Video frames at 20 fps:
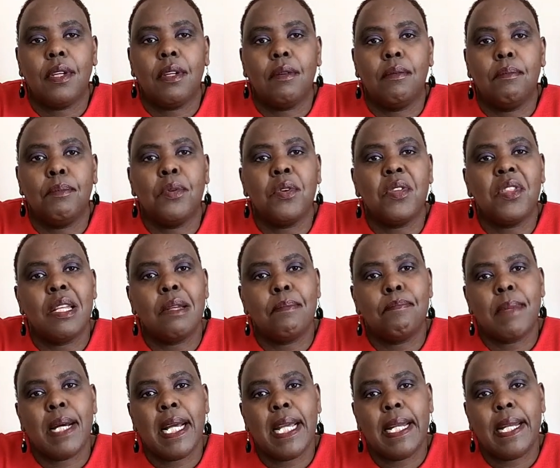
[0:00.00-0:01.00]
both in
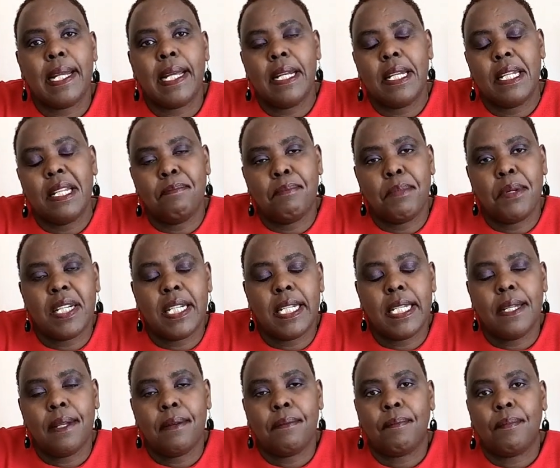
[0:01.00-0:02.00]
mind and in
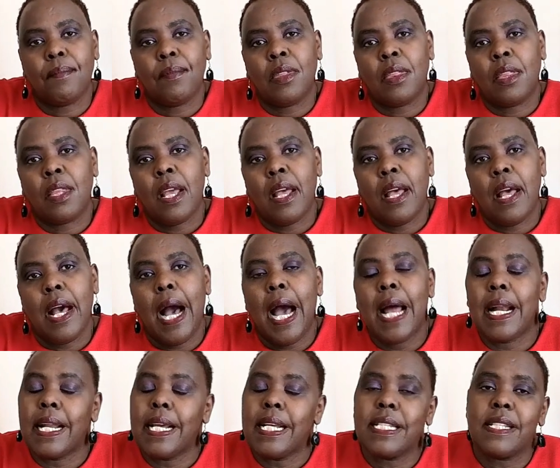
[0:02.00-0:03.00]
body,
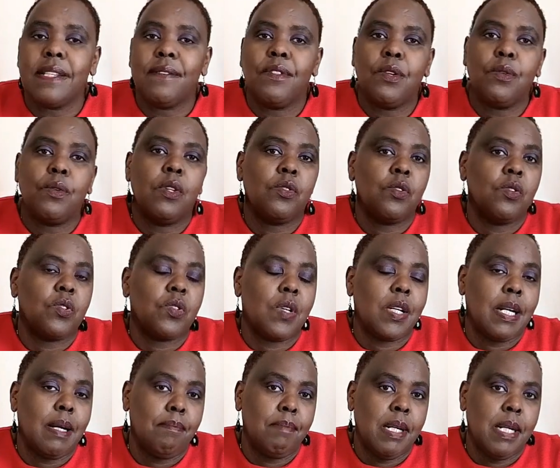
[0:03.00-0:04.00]
unless if they want to
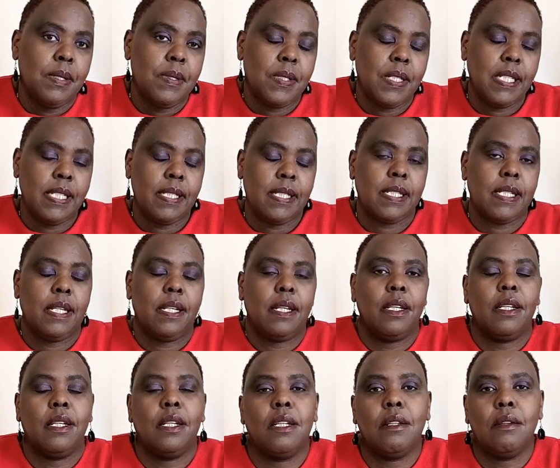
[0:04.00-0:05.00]
talk about it.
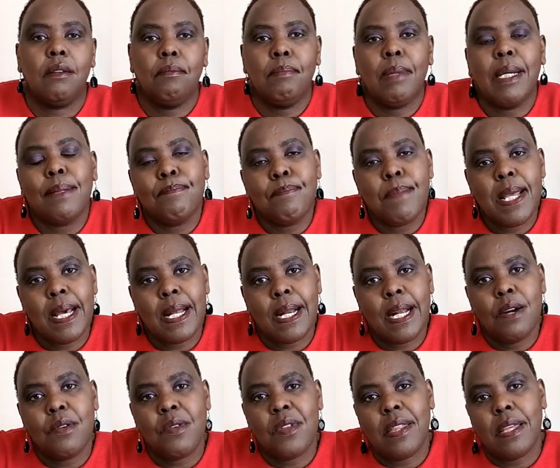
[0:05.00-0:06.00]
But be
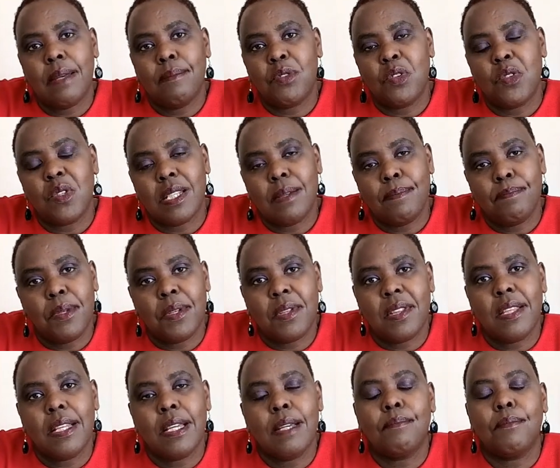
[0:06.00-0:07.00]
around them to
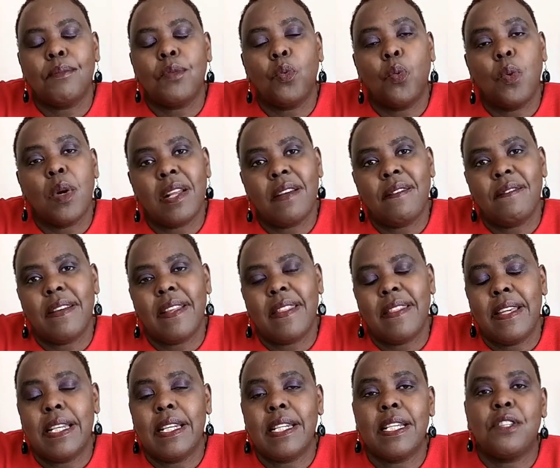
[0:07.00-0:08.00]
support them wherever
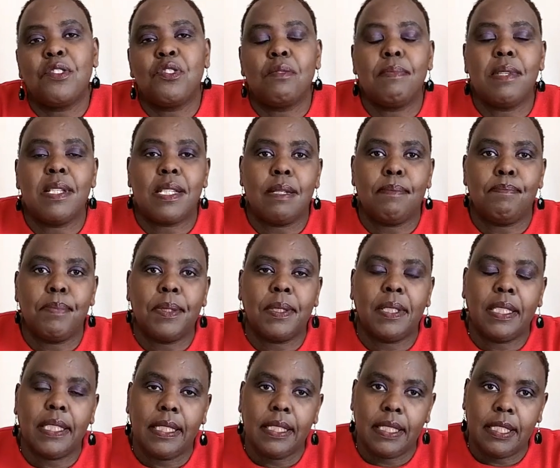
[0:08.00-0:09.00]
they need to be
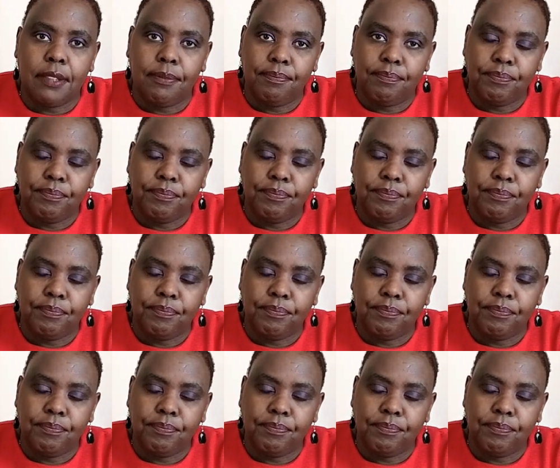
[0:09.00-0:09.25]
supported.